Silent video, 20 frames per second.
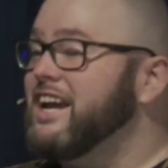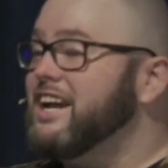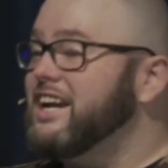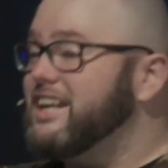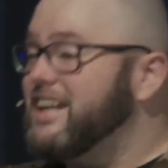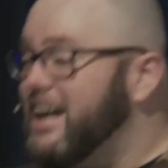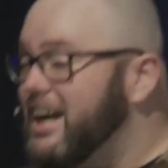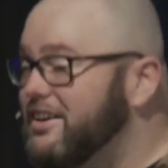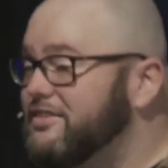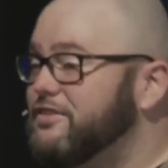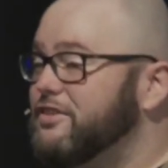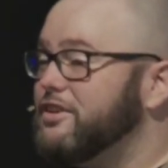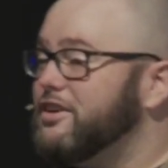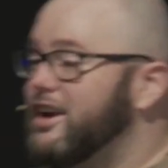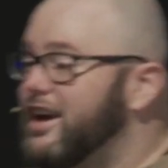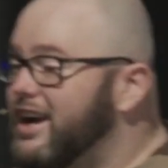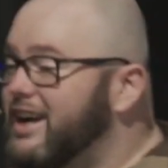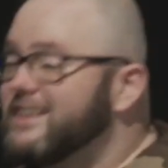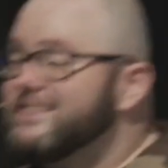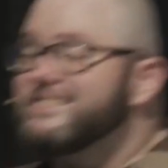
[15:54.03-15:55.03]
cover
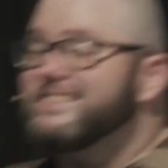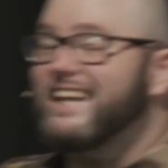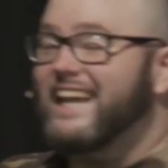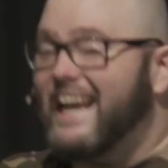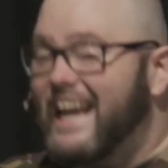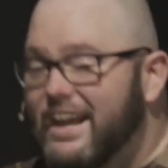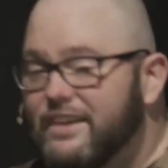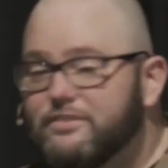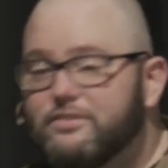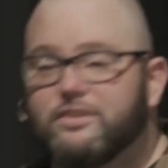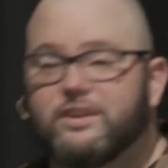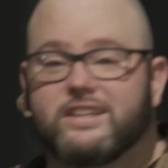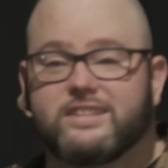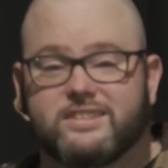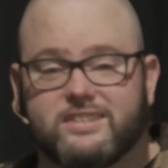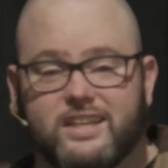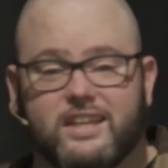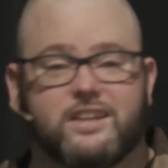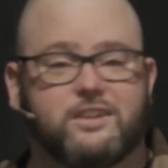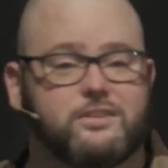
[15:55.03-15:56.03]
us every
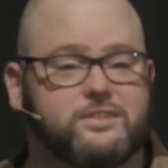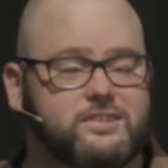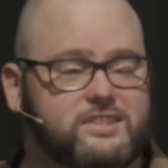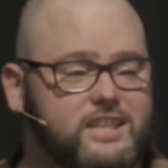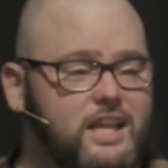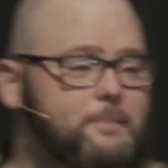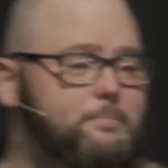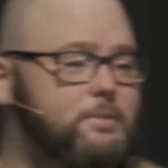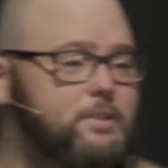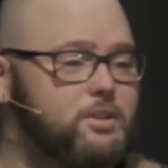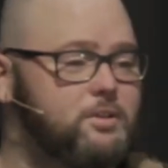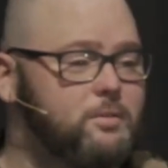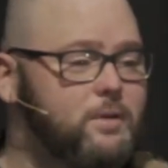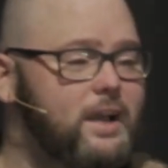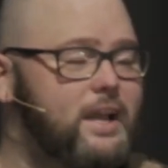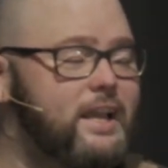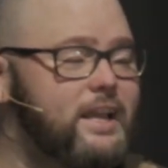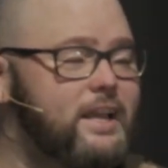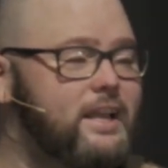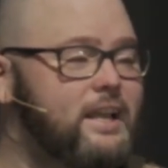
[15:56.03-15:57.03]
single step of the
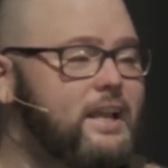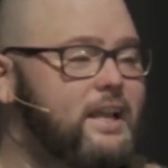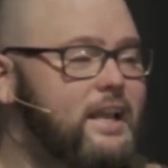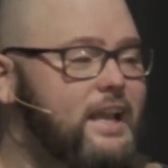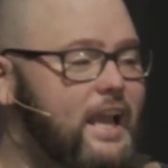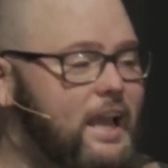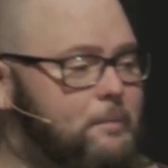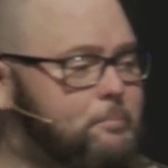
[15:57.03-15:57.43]
way and